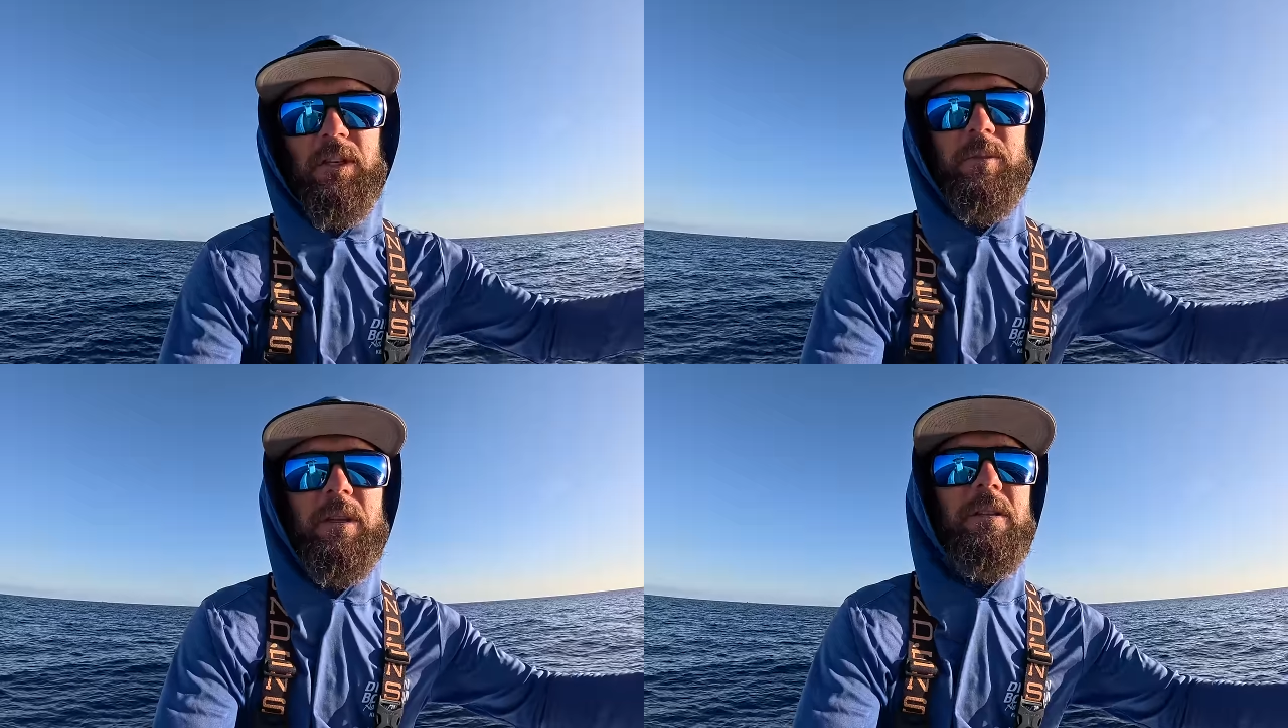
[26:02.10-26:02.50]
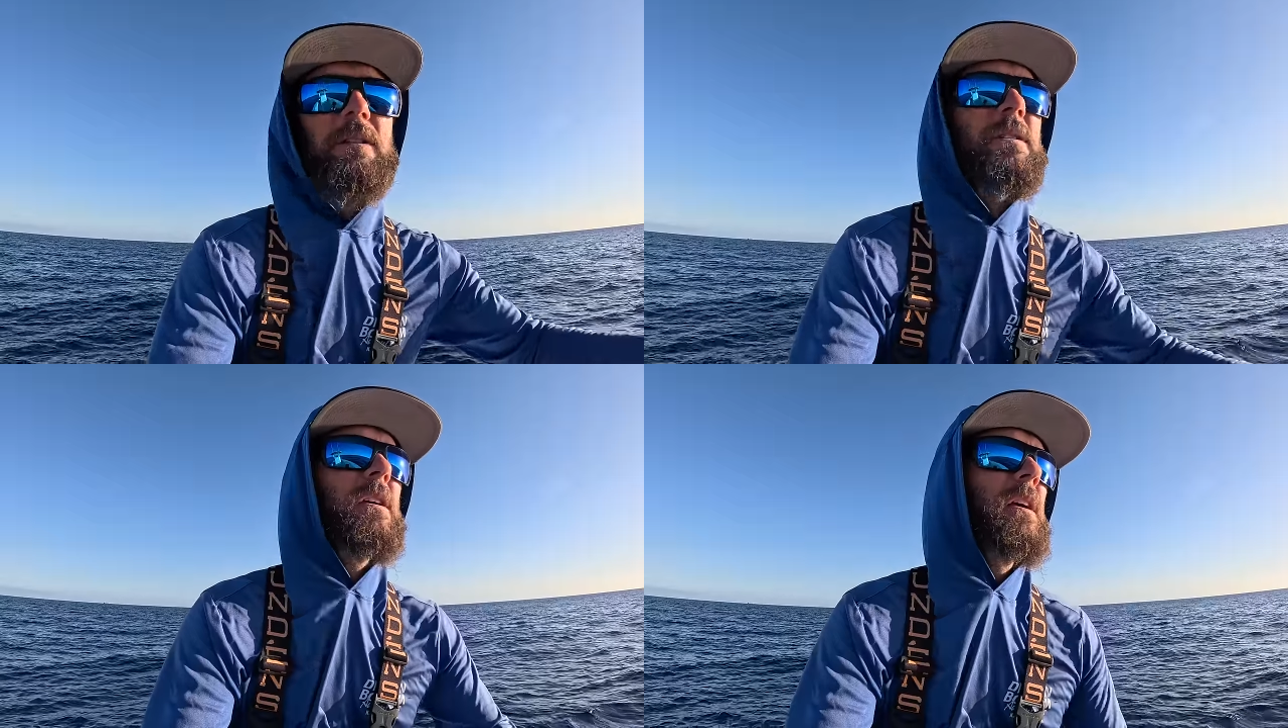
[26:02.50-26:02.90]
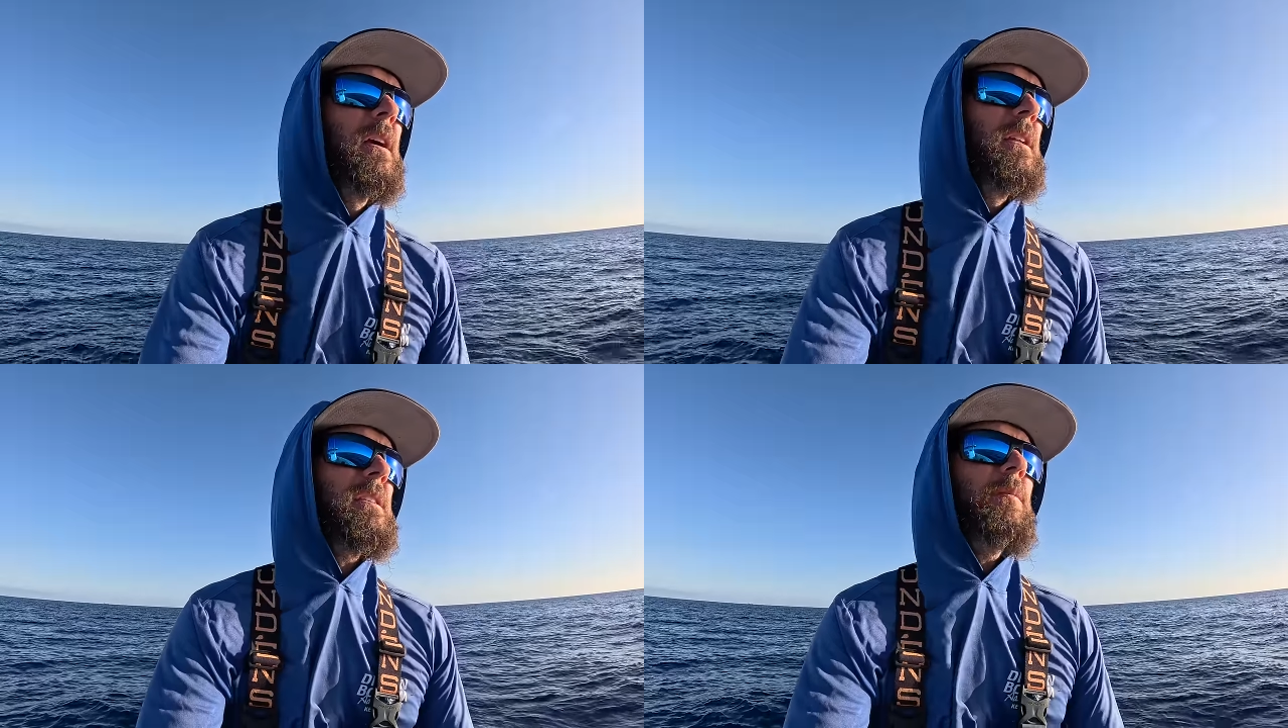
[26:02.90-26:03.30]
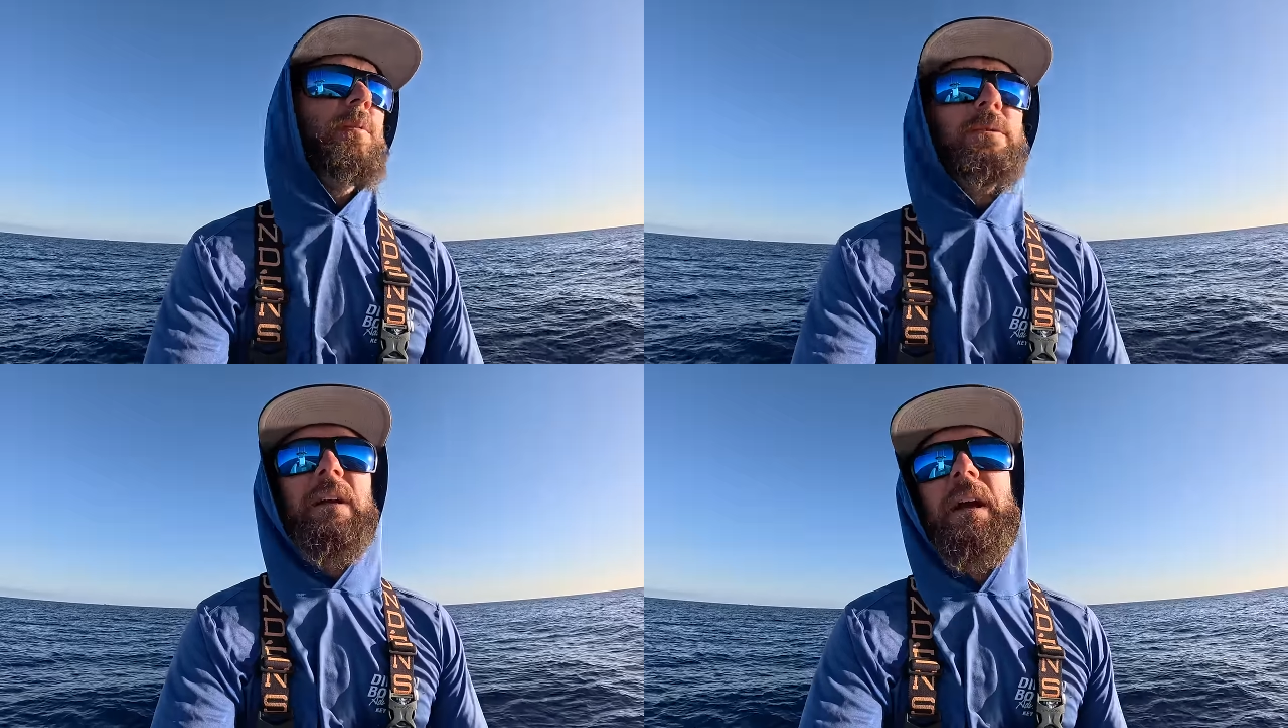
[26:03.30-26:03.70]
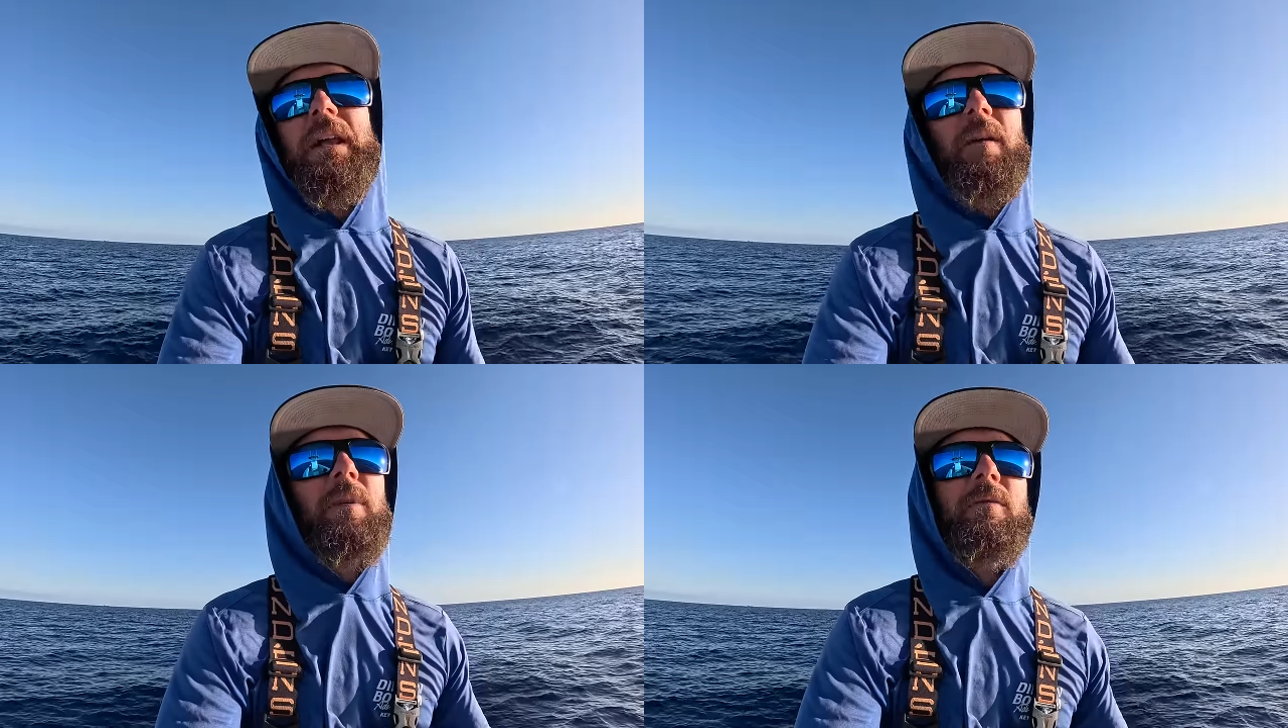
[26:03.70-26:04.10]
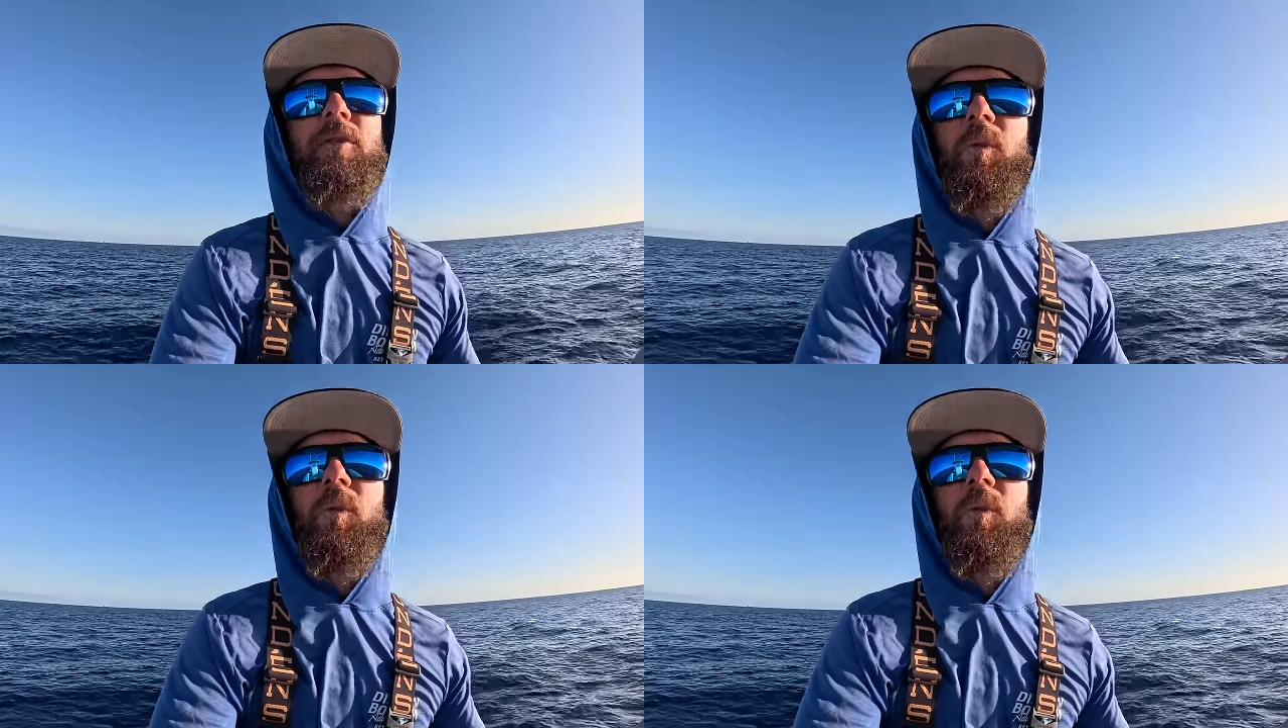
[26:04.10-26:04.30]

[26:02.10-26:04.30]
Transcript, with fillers: expenses. And someone was like, I can't believe you